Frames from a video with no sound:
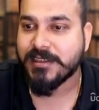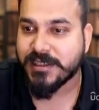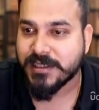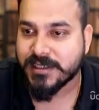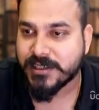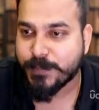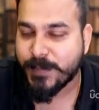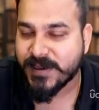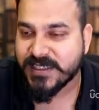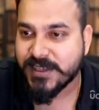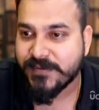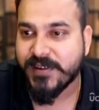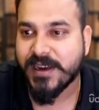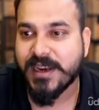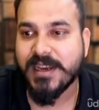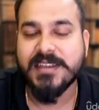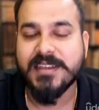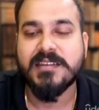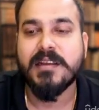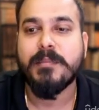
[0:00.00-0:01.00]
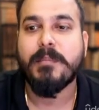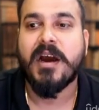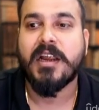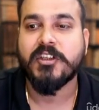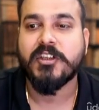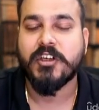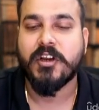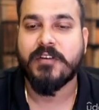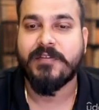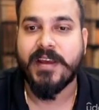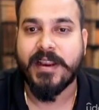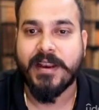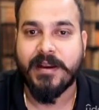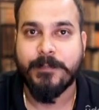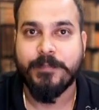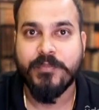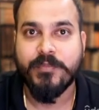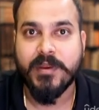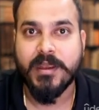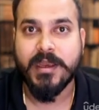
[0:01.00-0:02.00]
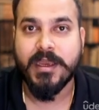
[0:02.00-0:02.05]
This specifically is the margin of error.